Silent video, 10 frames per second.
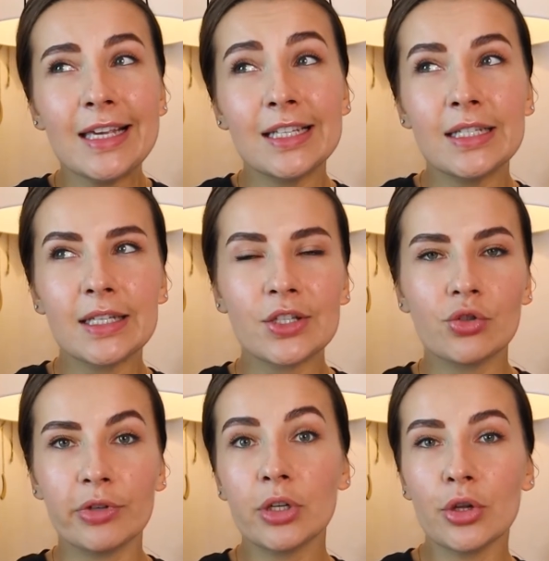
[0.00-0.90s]

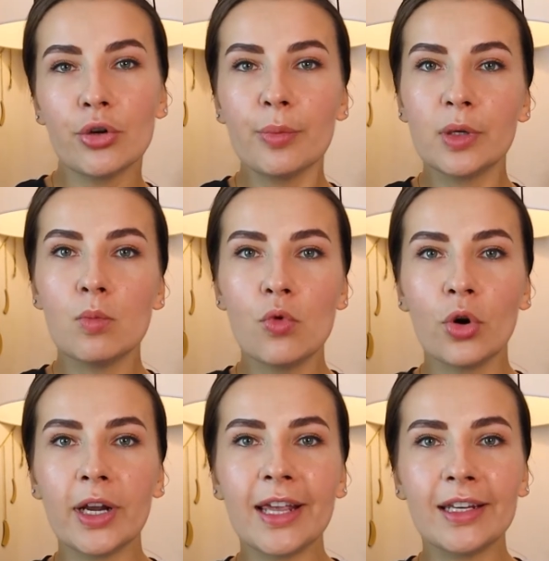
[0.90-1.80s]
industry a little bit
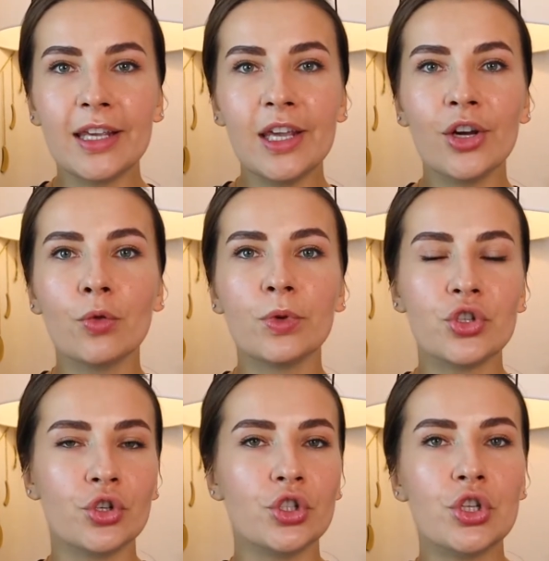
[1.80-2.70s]
more. And here
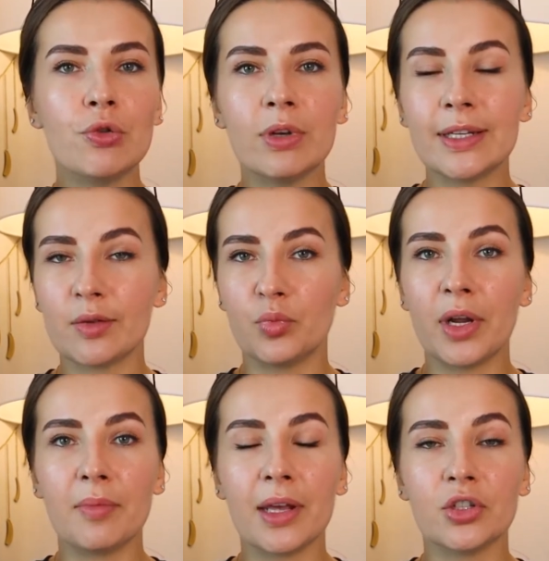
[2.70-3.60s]
what you're doing as a
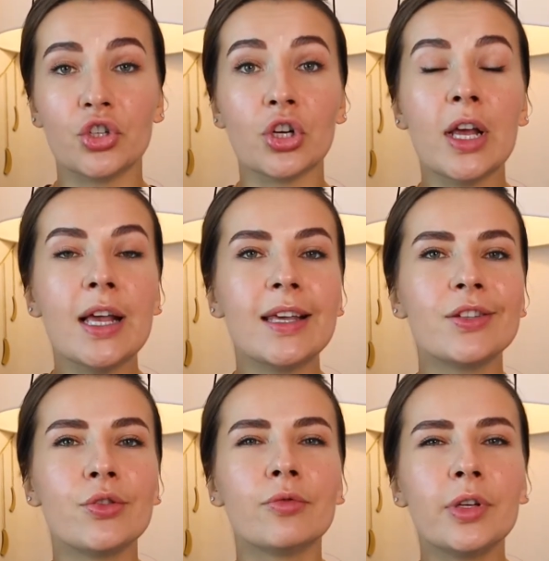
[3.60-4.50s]
brand manager
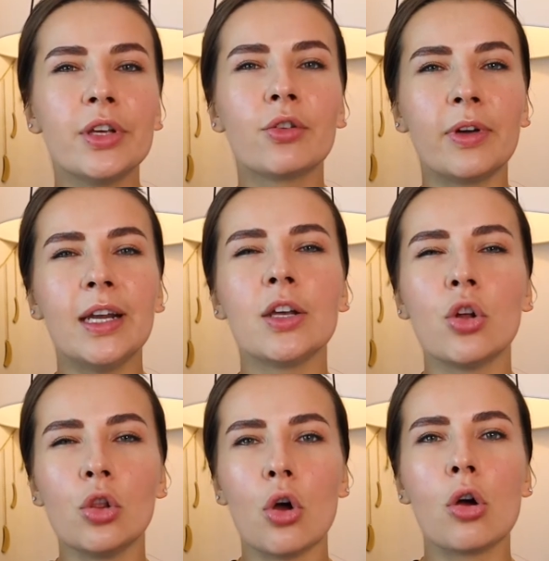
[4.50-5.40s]
is you're really creating
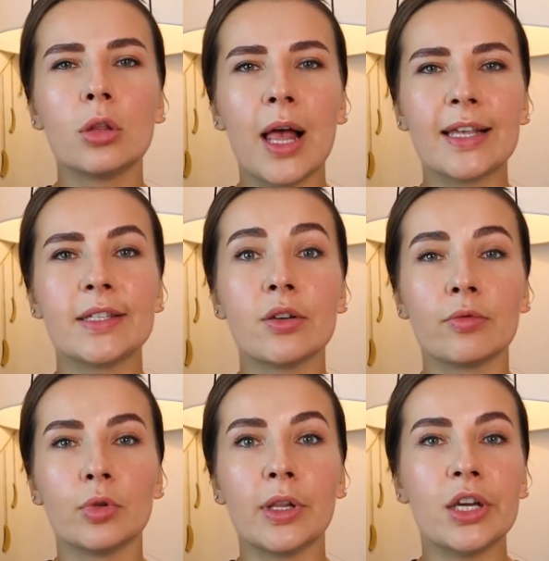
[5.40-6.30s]
a
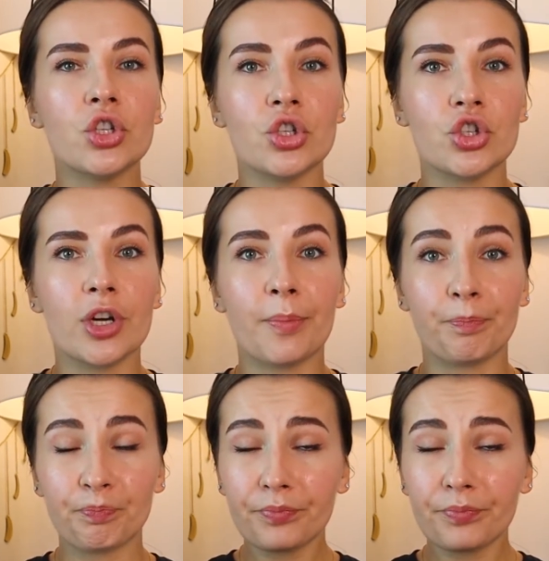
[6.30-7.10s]
long-lasting relationship